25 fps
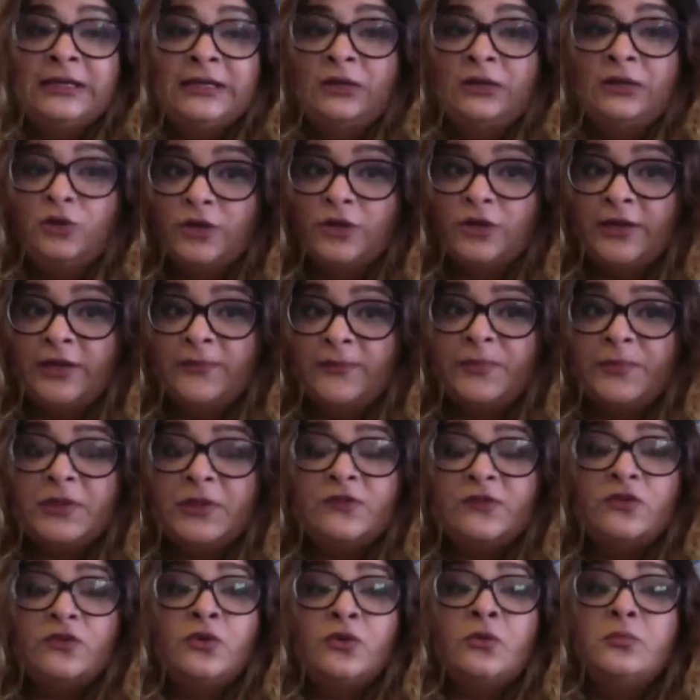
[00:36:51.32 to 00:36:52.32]
Okay,
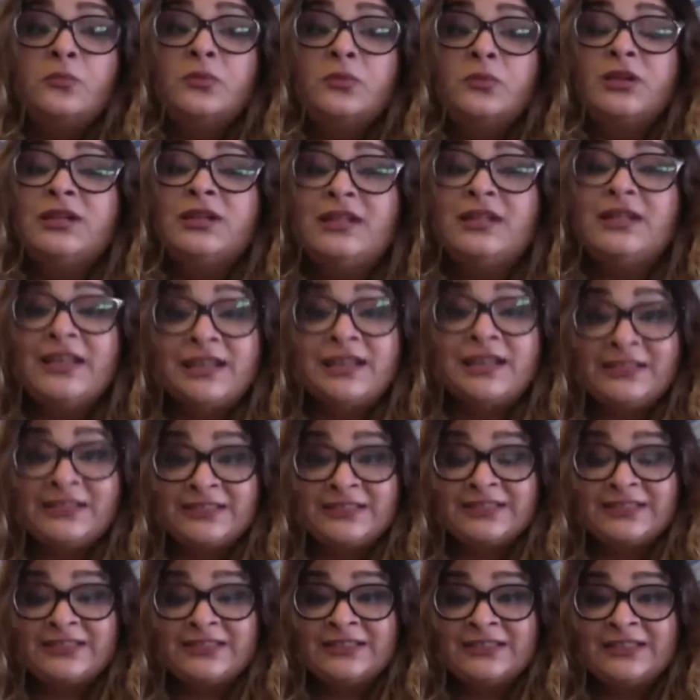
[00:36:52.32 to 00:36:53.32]
so
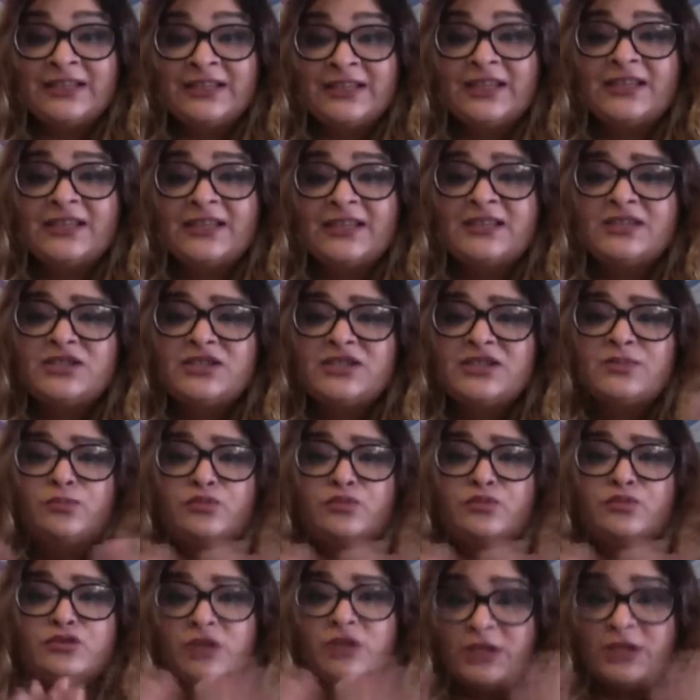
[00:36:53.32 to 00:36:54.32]
LinkedIn is
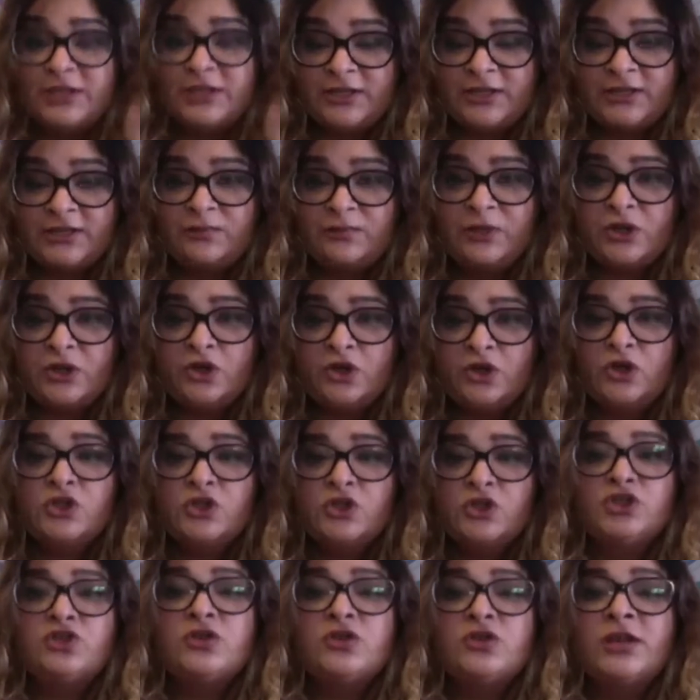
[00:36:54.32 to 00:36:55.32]
brilliant
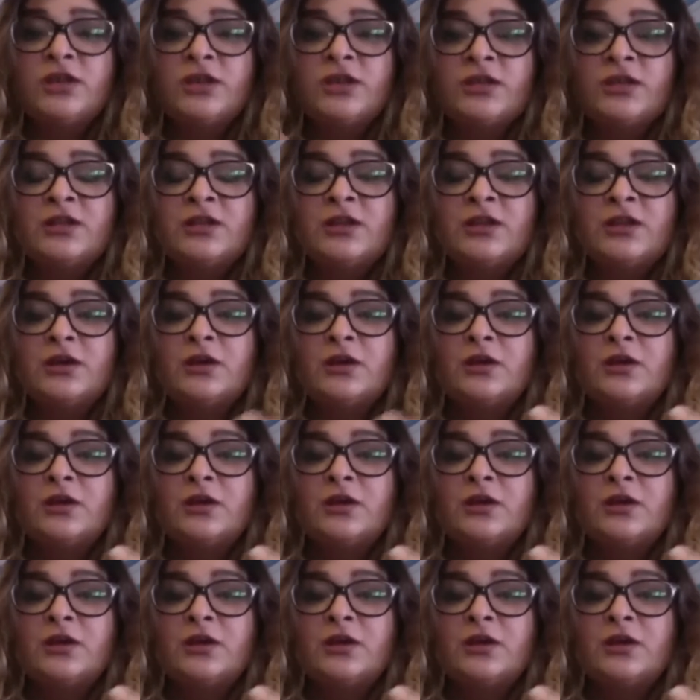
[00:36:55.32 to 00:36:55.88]
because you can